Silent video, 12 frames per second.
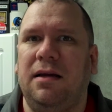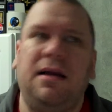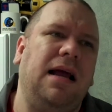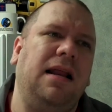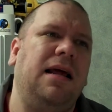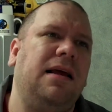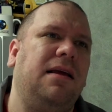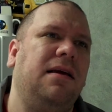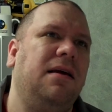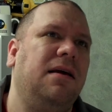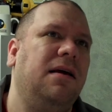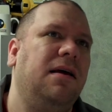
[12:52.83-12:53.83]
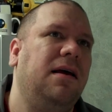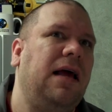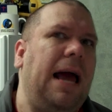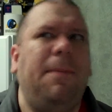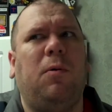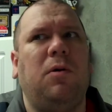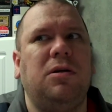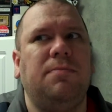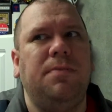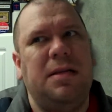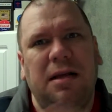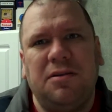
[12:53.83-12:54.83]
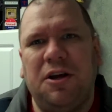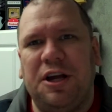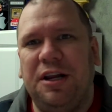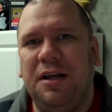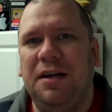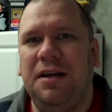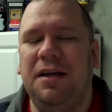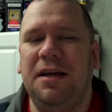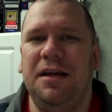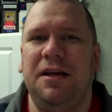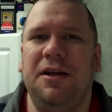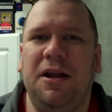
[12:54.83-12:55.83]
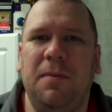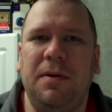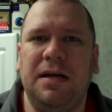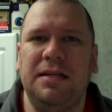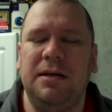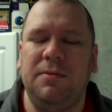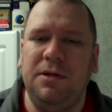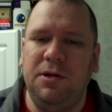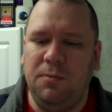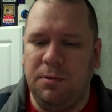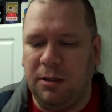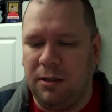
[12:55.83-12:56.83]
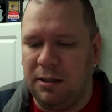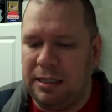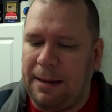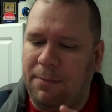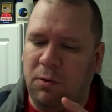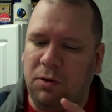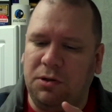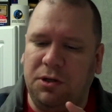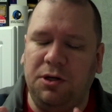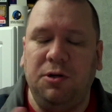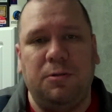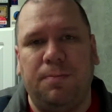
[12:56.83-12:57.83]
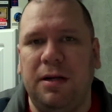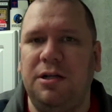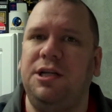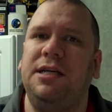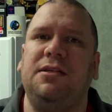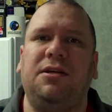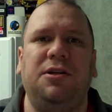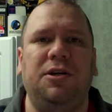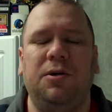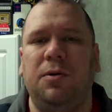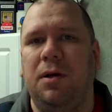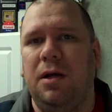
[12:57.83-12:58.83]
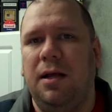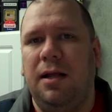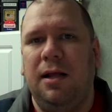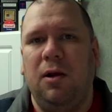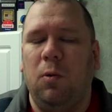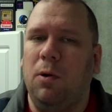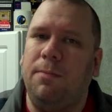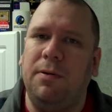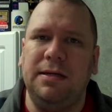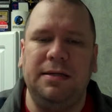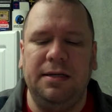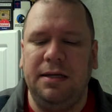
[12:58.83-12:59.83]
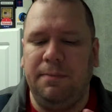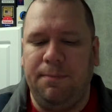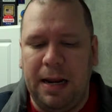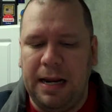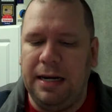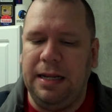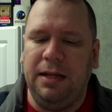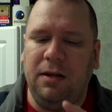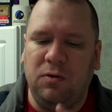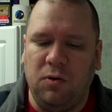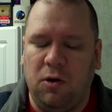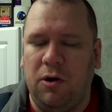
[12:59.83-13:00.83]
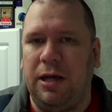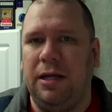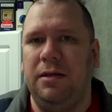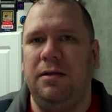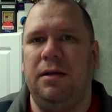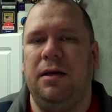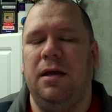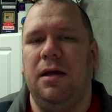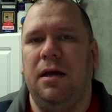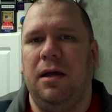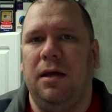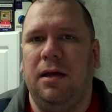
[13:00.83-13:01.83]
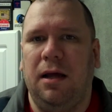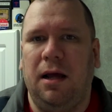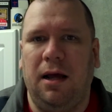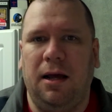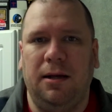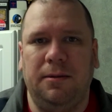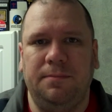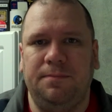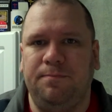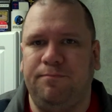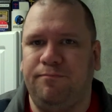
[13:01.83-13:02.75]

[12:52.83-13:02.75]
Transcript: kind of like AppleWorks, but not as good." Because AppleWorks could do spreadsheets, could do word processing, painting, drawing, so